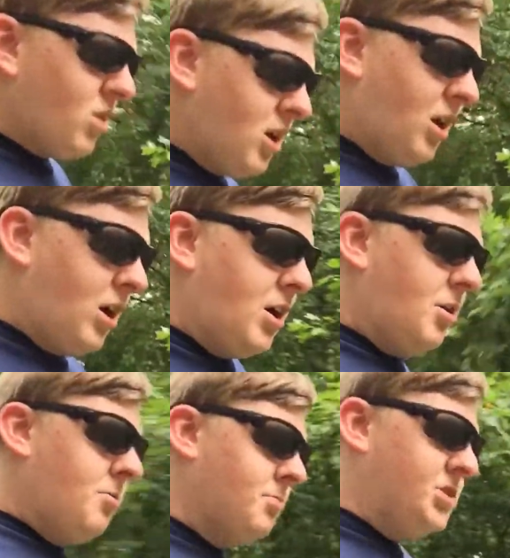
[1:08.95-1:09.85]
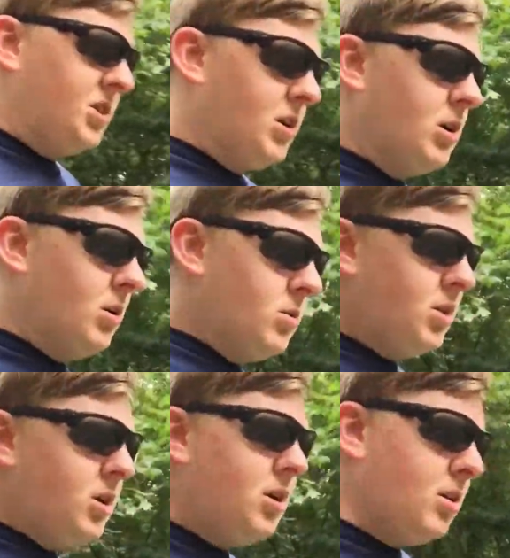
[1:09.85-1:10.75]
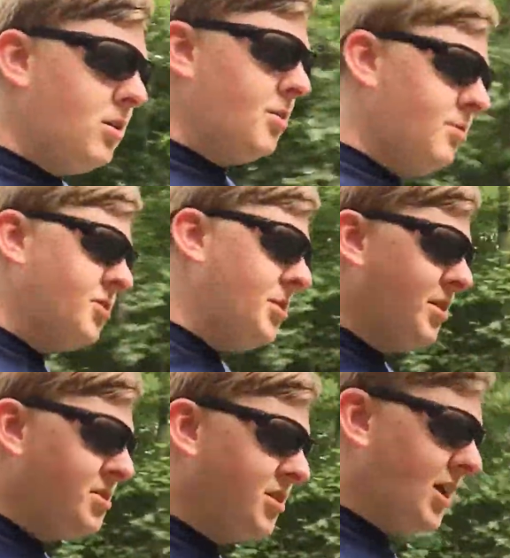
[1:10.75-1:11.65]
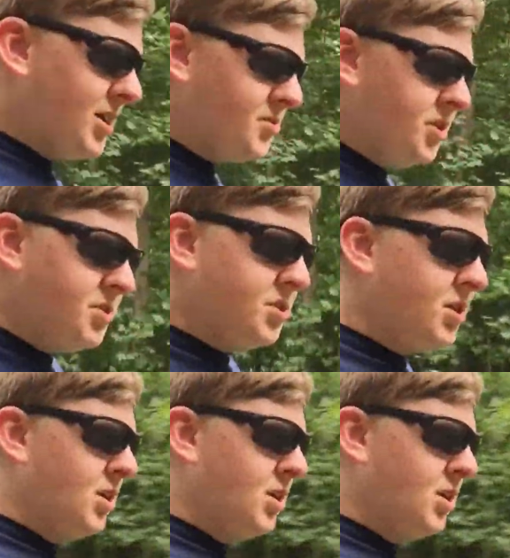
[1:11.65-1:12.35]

Um, so, CBS All Access